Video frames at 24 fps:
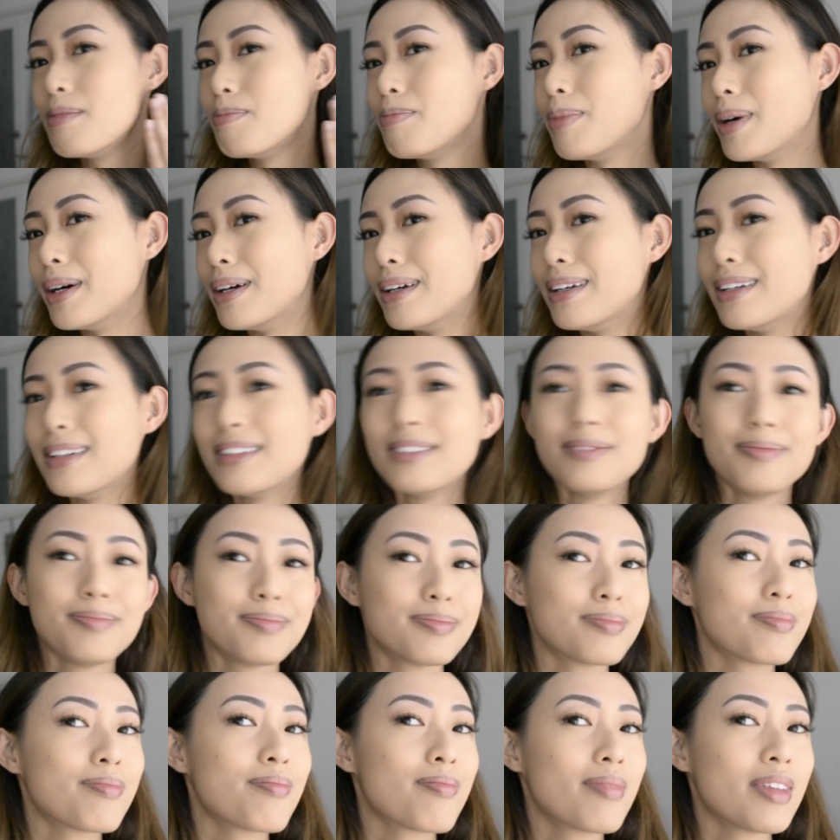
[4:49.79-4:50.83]
But
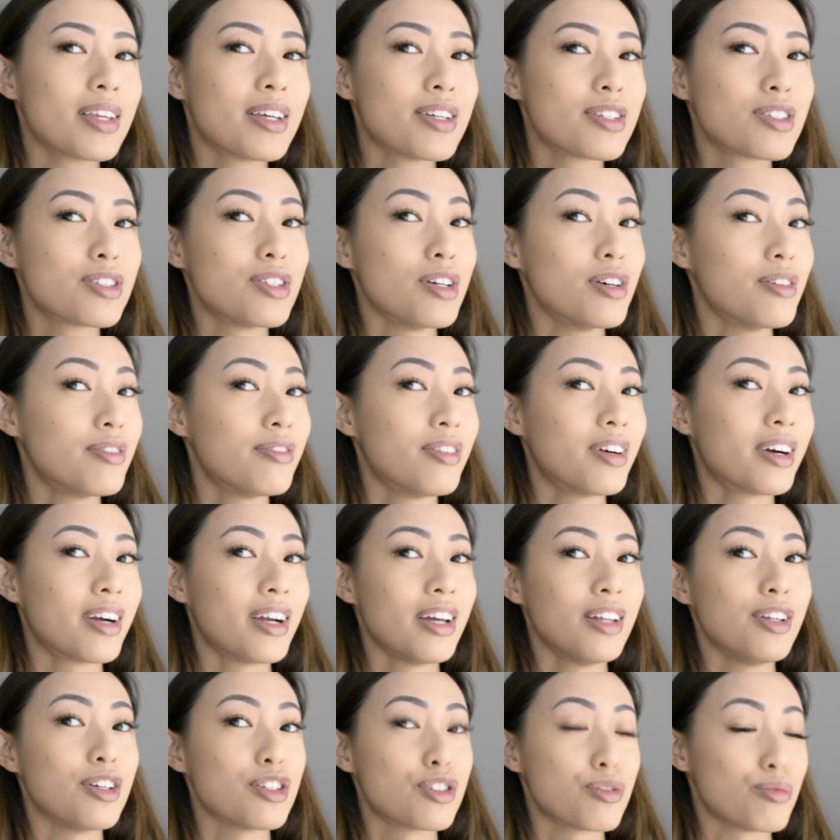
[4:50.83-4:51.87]
so far
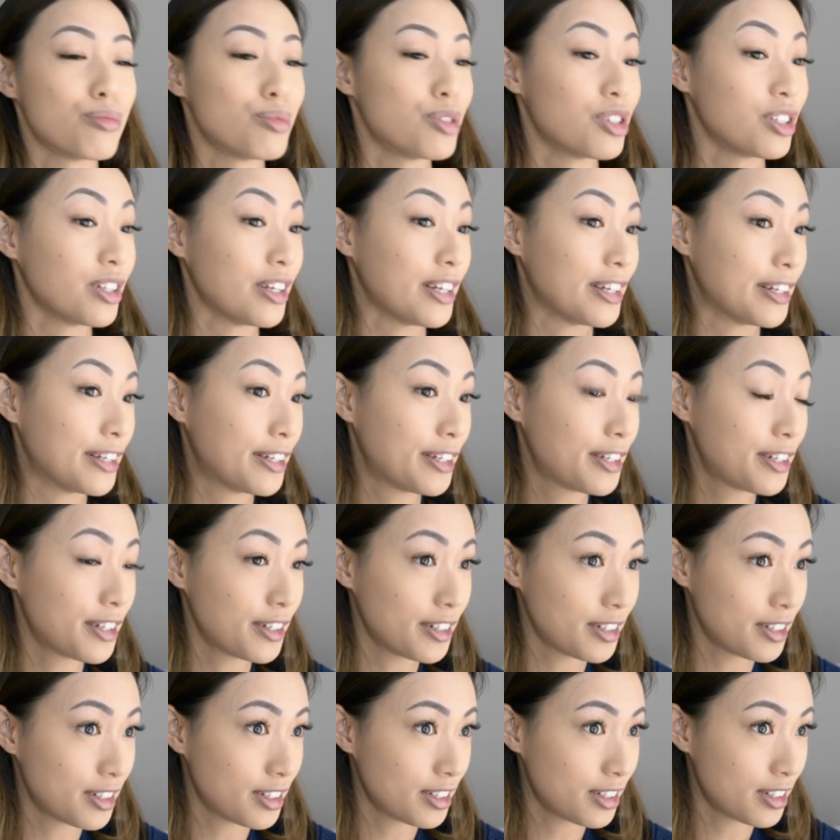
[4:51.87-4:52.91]
it looks really
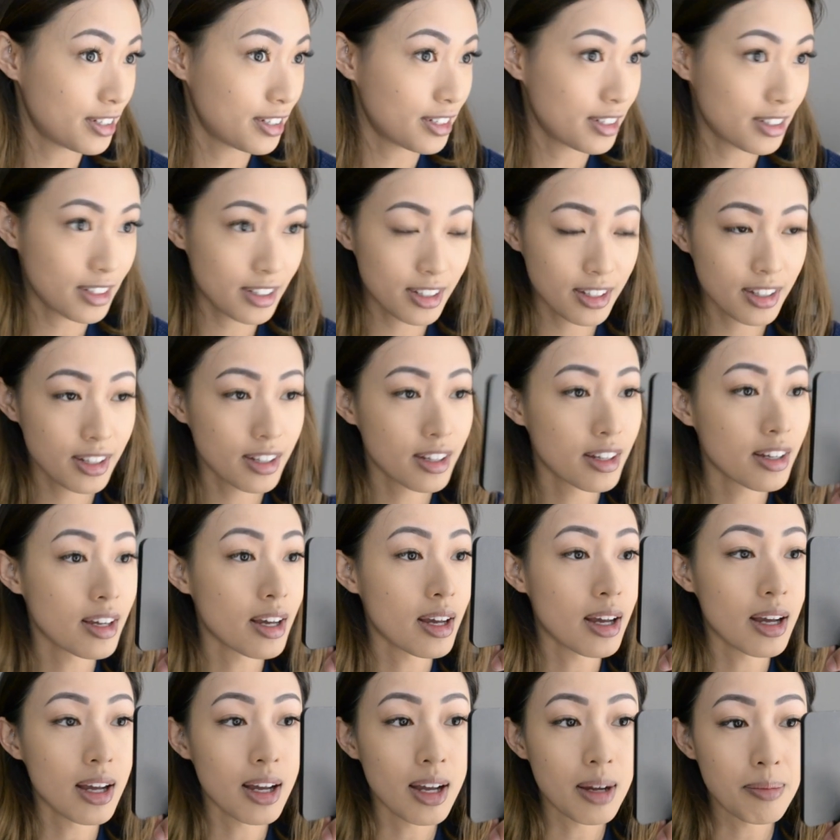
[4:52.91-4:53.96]
good.
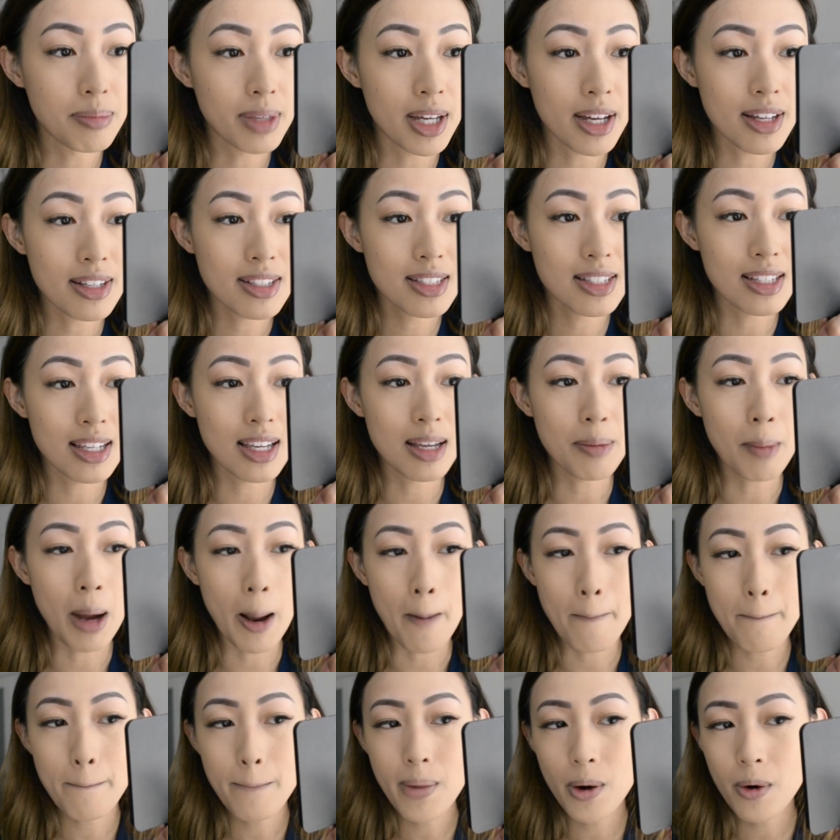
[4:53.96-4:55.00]
I'm not seeing
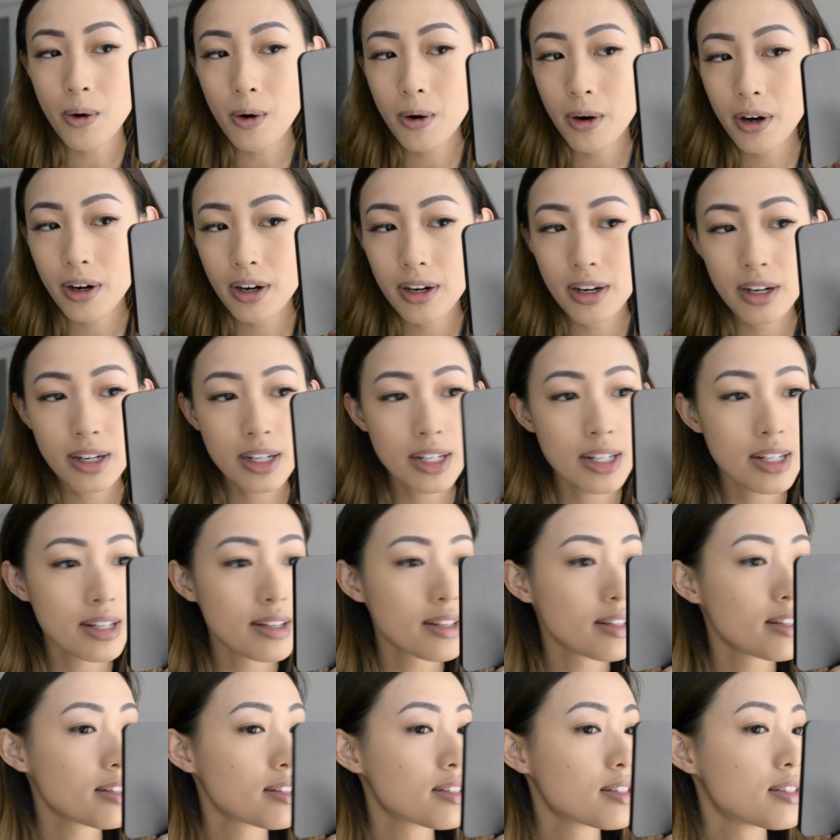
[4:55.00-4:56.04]
my
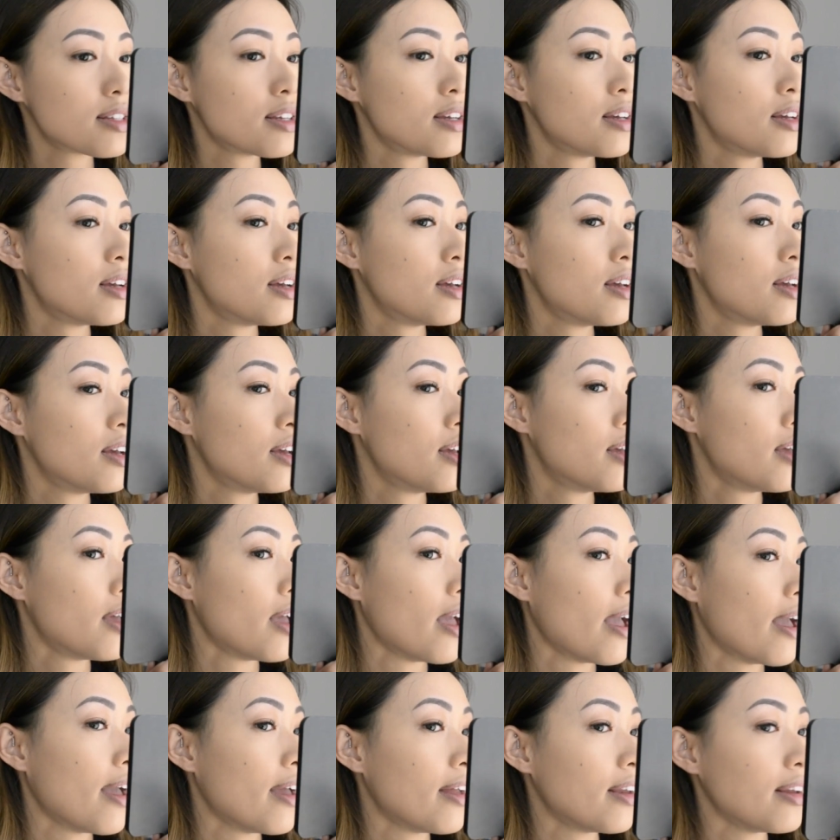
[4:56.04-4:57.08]
pores,
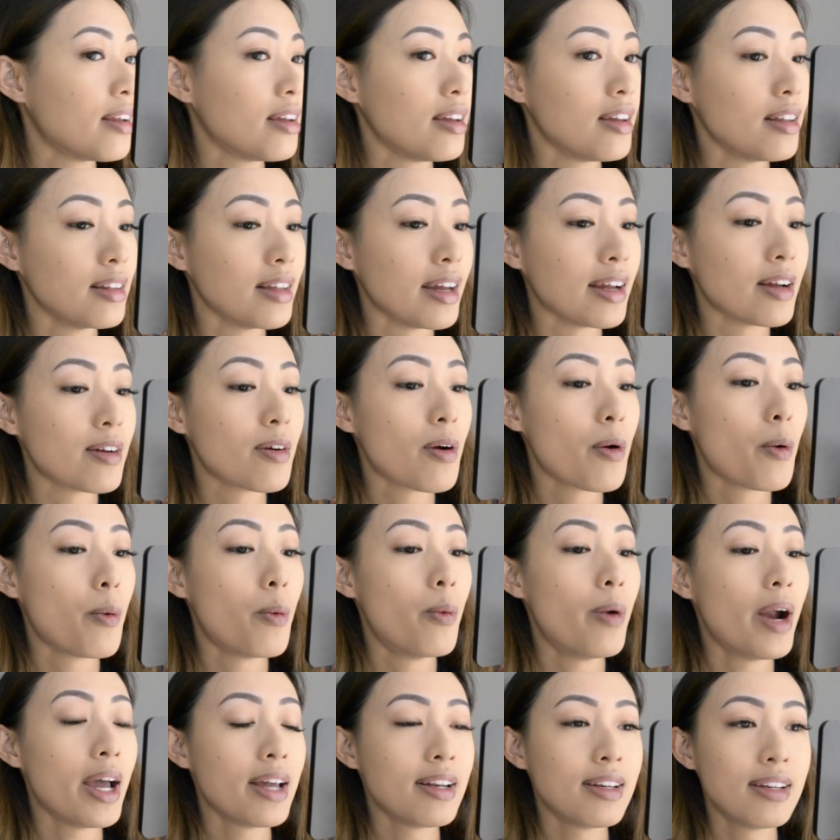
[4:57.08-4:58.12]
any like
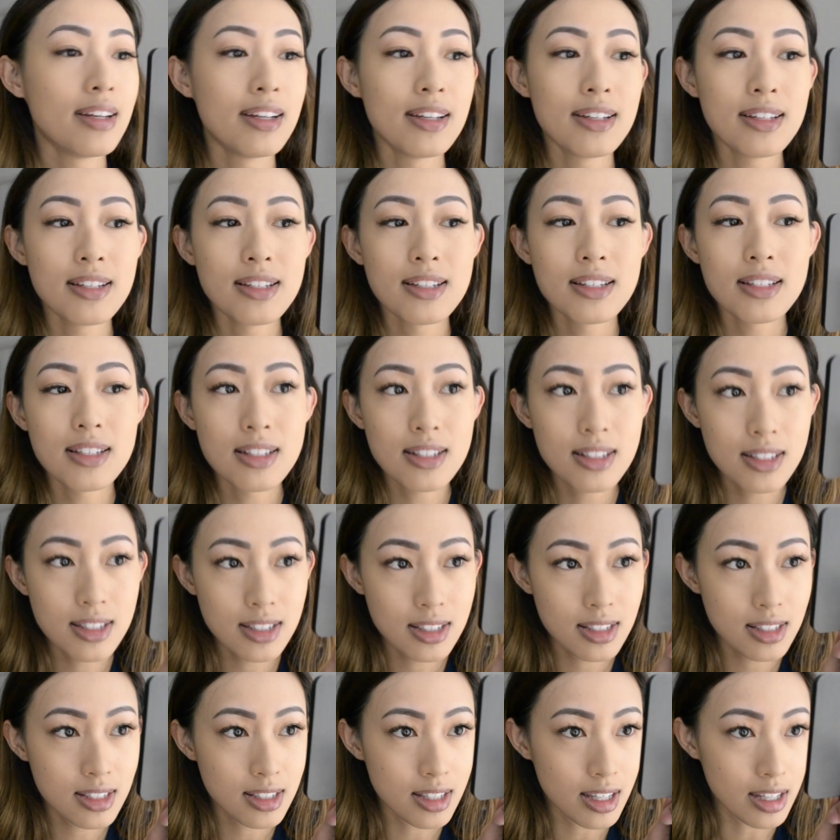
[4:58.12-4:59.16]

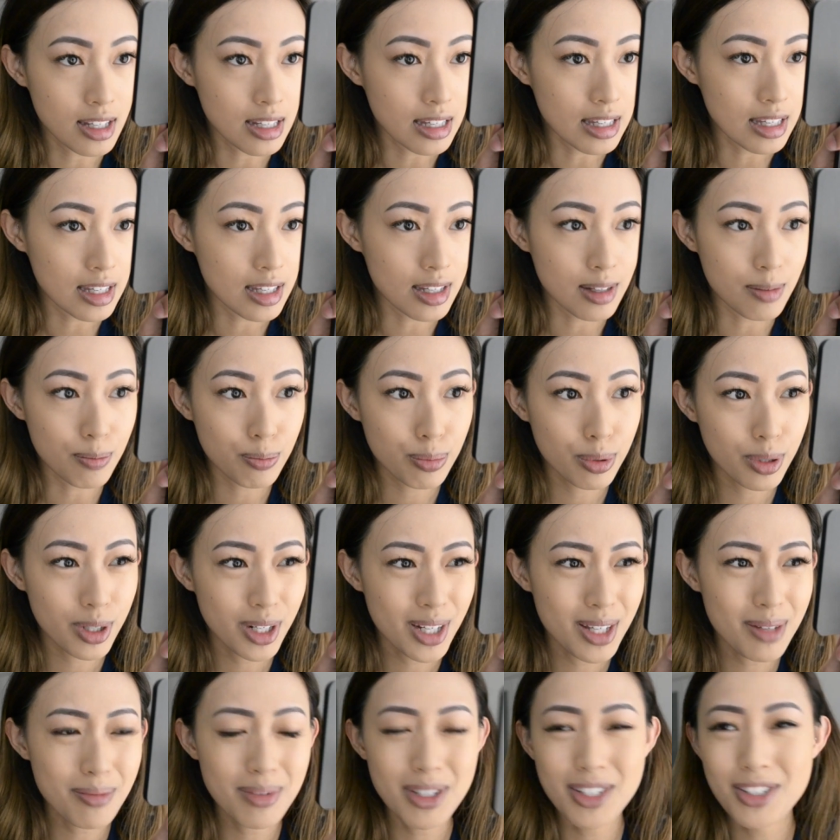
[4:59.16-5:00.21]
redness, it
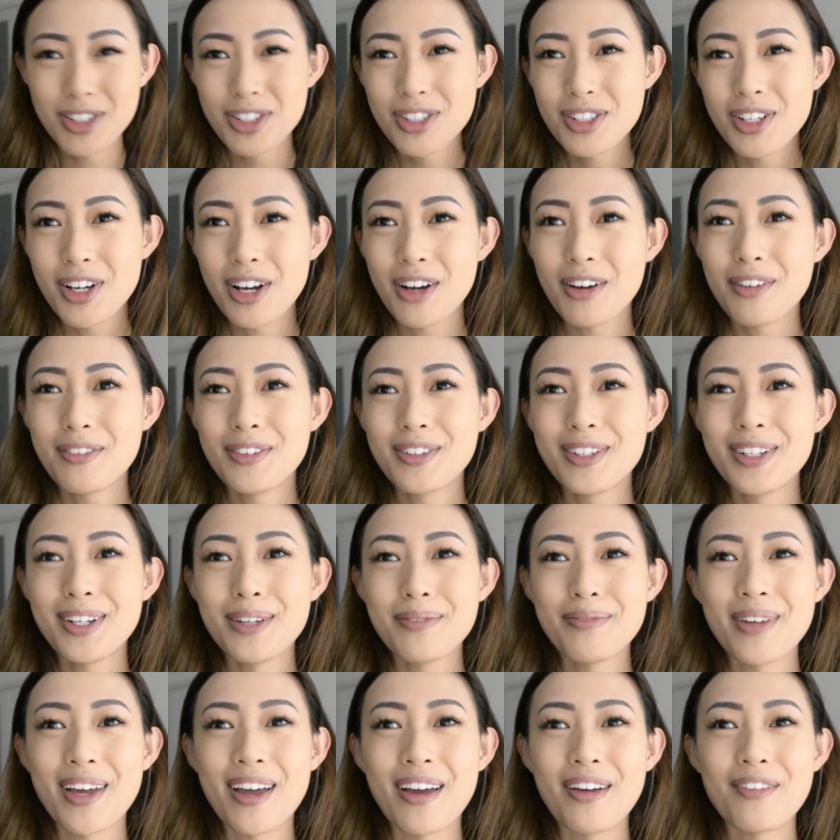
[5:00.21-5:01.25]
pretty much covered
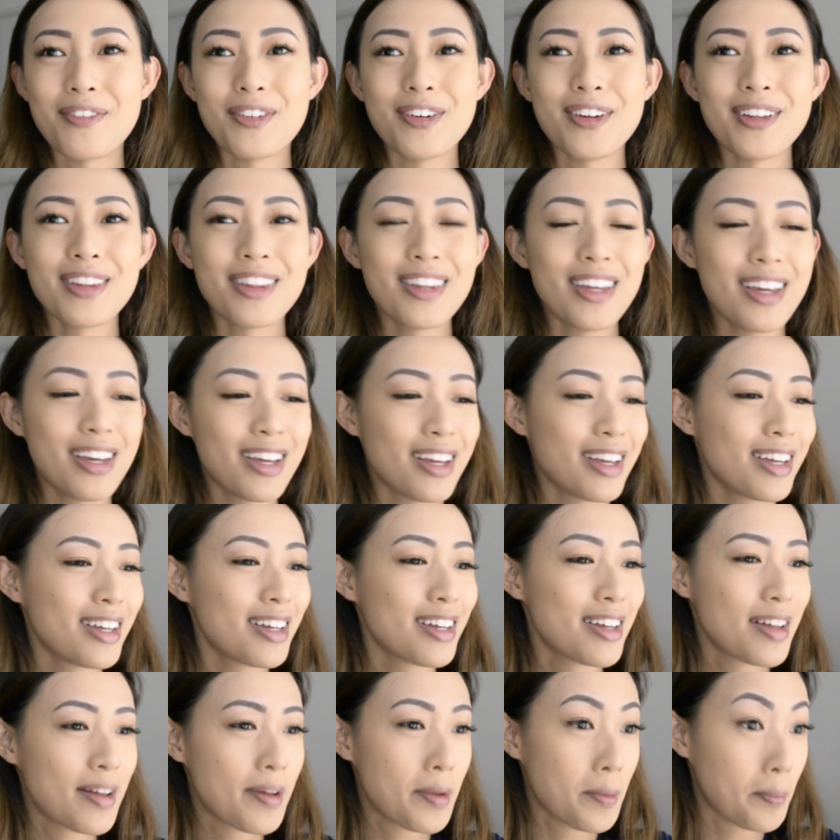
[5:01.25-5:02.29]
up everything.
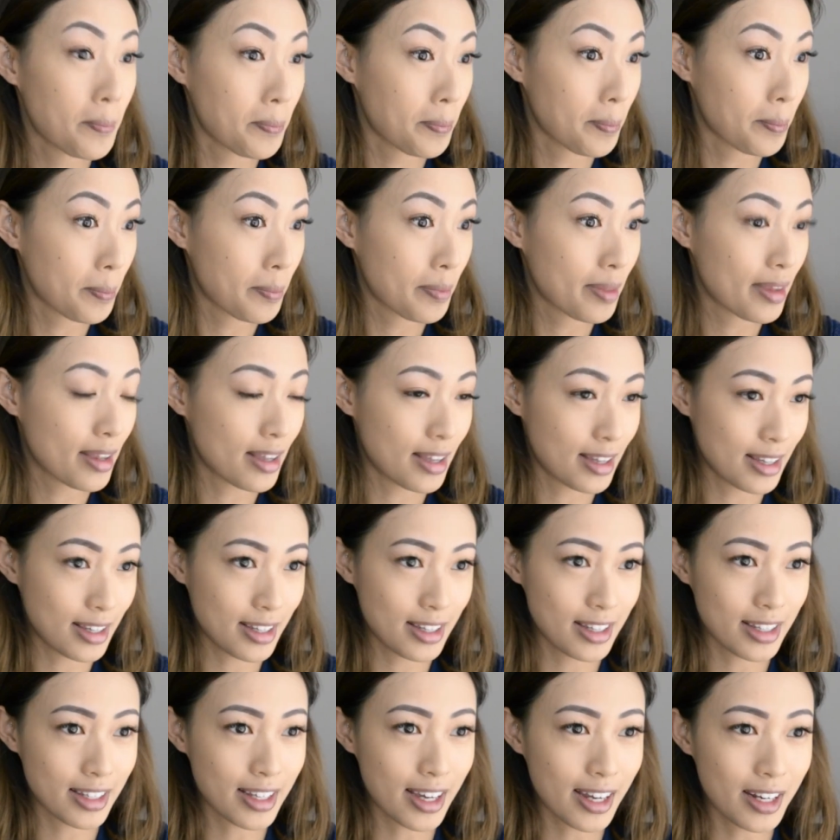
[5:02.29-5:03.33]

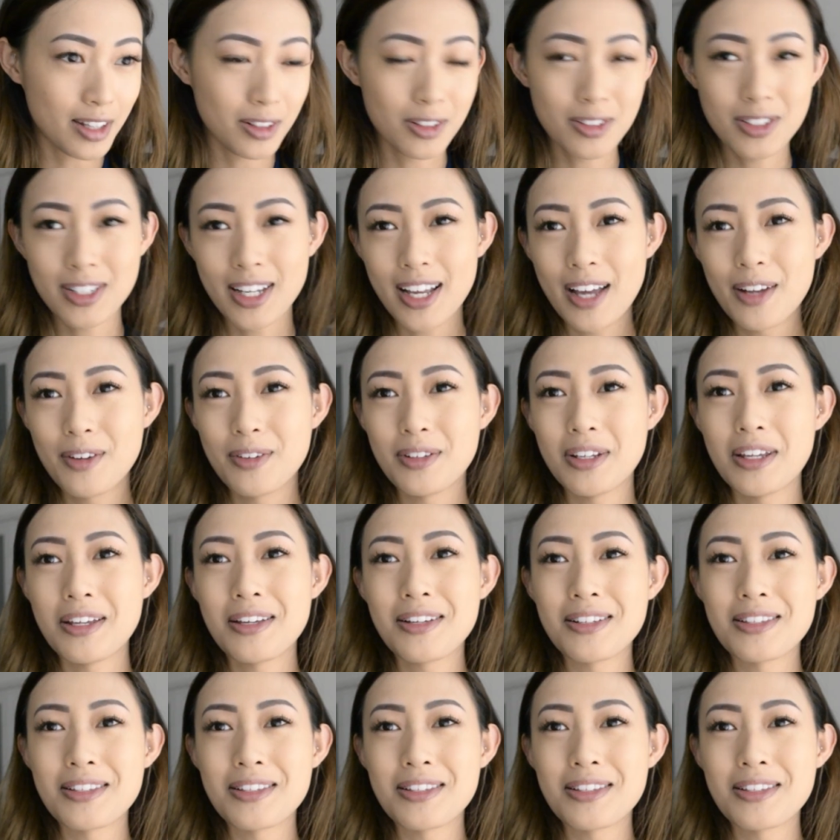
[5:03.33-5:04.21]
It kind of looks like I don't need